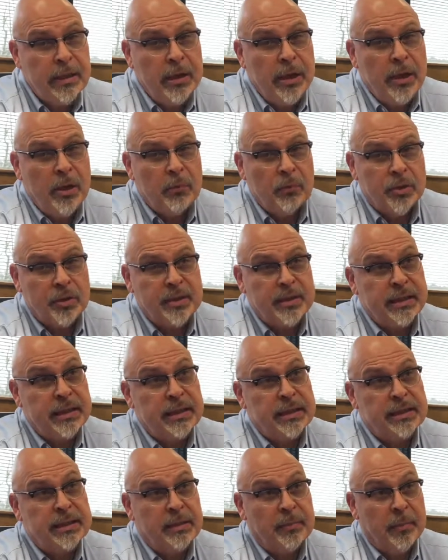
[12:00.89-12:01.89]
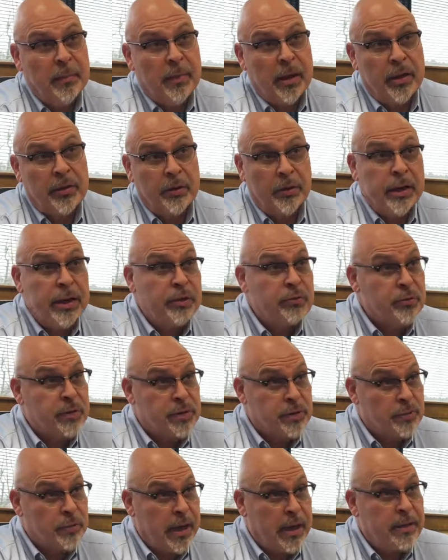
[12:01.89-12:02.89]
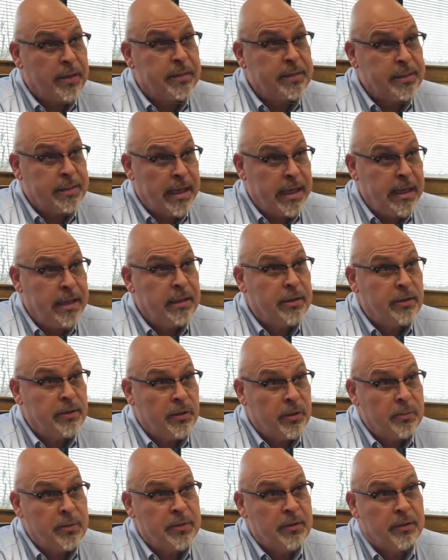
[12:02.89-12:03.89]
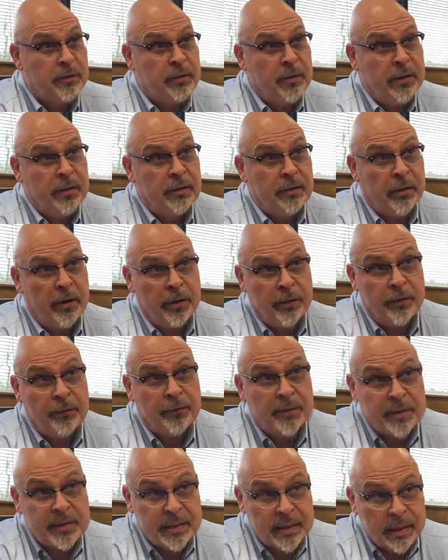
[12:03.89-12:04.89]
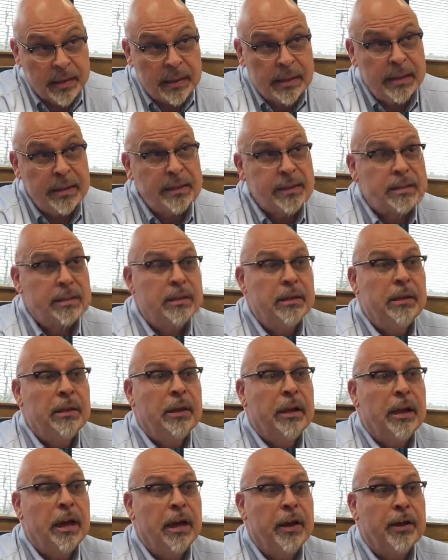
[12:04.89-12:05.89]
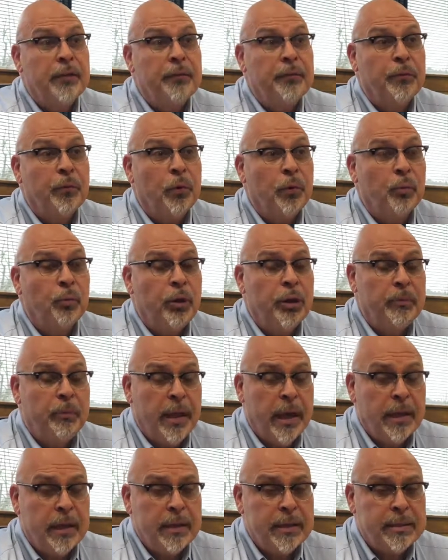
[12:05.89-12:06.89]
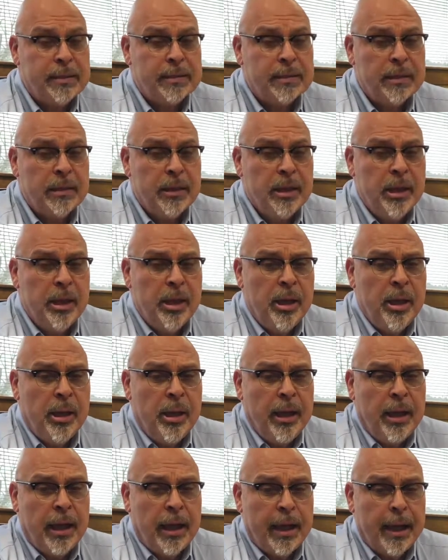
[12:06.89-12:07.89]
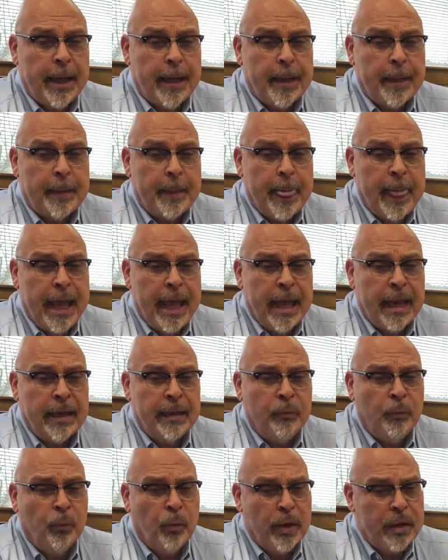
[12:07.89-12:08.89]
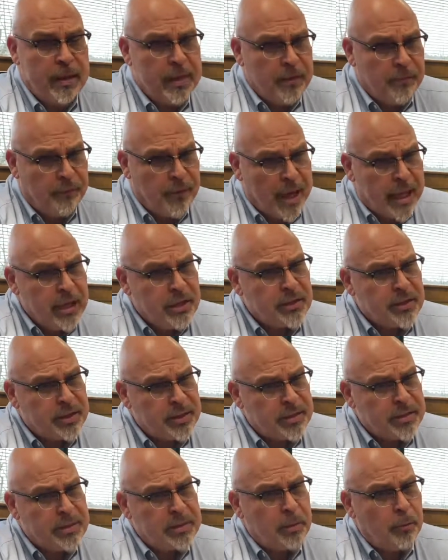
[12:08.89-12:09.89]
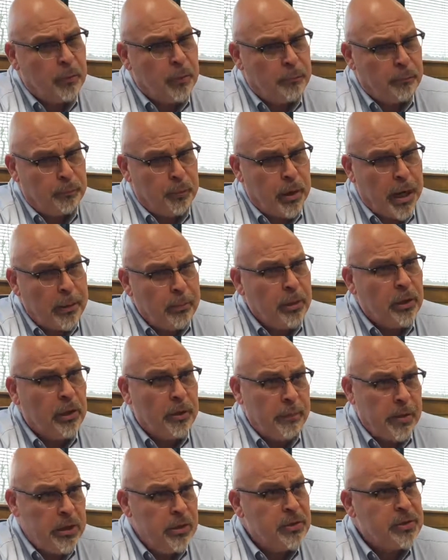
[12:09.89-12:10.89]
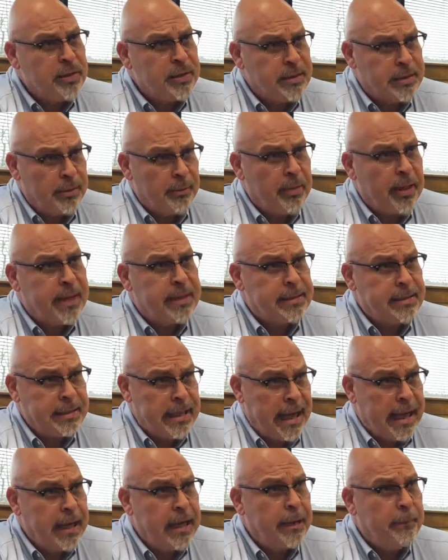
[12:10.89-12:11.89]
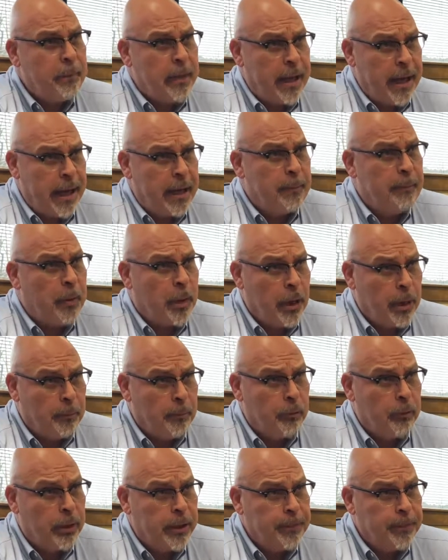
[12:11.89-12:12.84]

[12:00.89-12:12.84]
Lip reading: We're seeing some other interest around the state in terms of either other facilities for wood pellets. And one of the advantages is that we're probably going to be using some of that standing pine pulpwood.